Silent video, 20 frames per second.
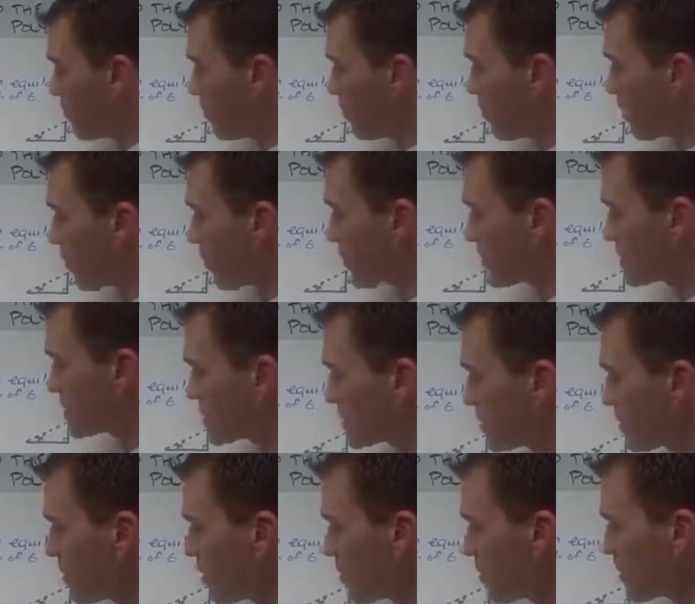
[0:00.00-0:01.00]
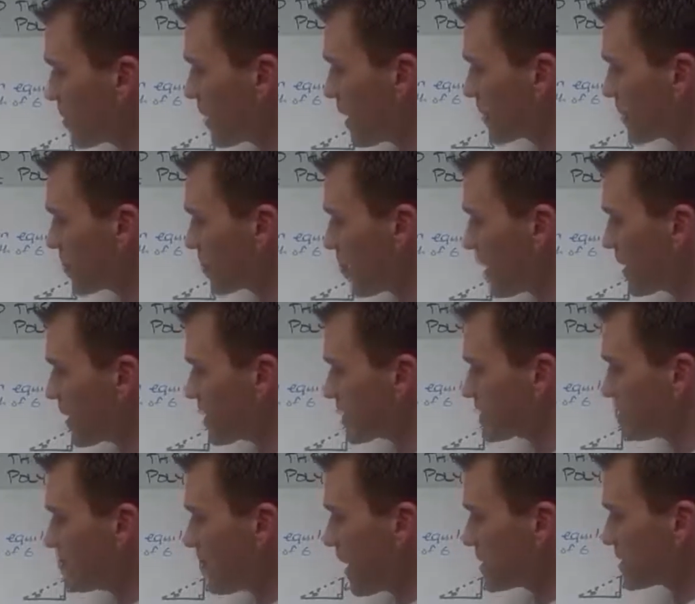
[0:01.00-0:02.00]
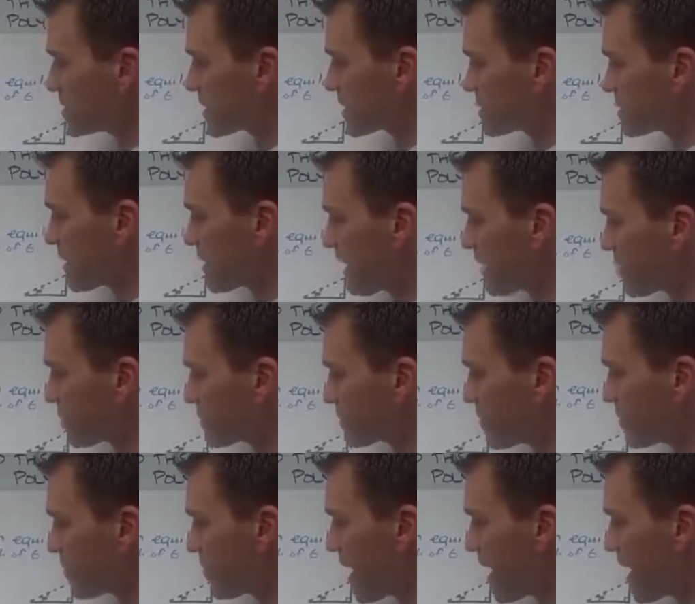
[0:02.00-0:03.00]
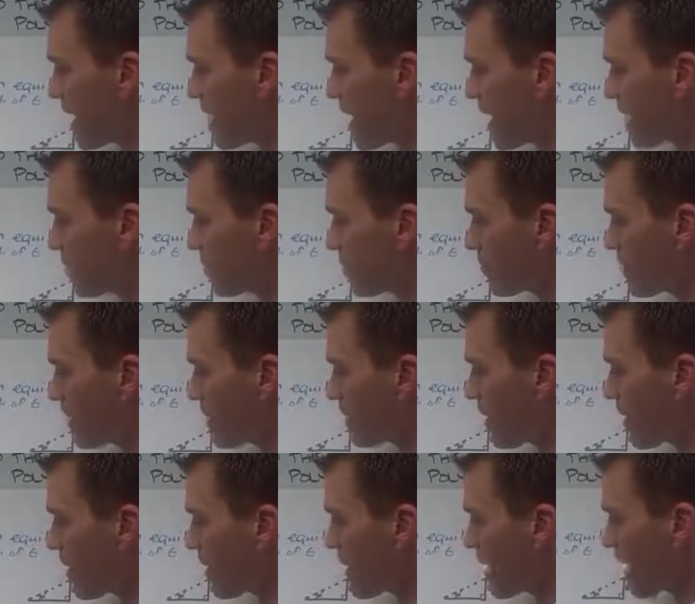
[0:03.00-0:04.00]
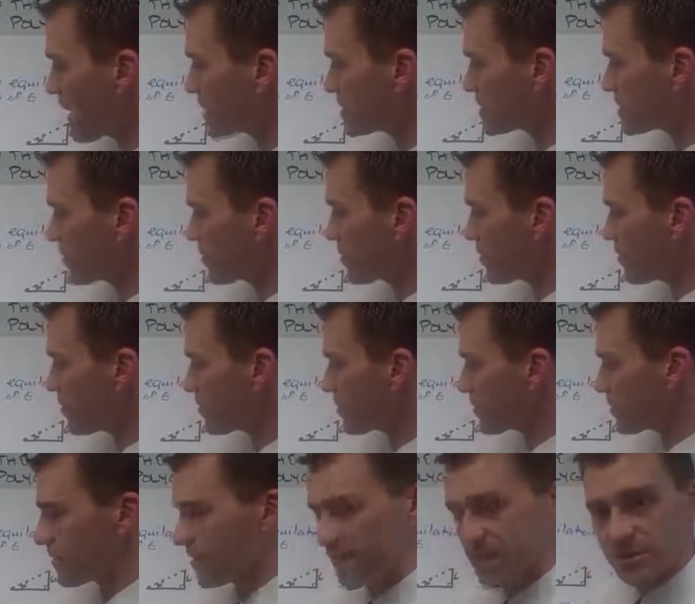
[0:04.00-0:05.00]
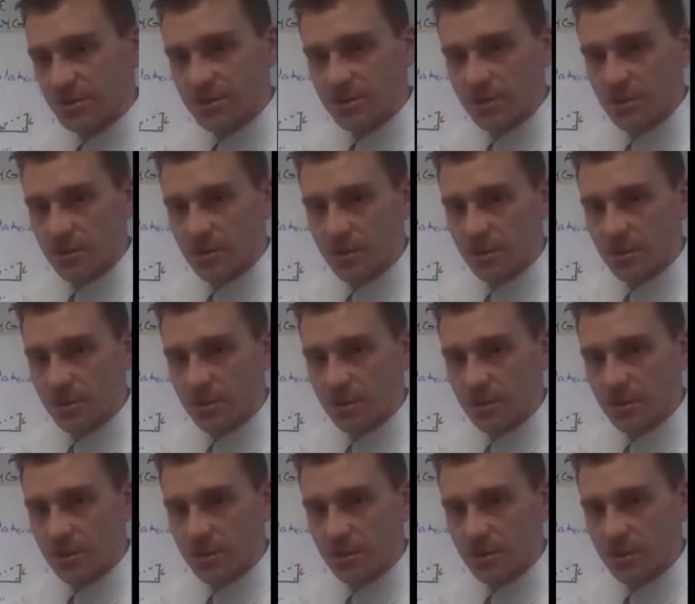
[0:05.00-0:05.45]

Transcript: But we just learned that the radius bisects the angle, so that angle right there has to be 30 degrees.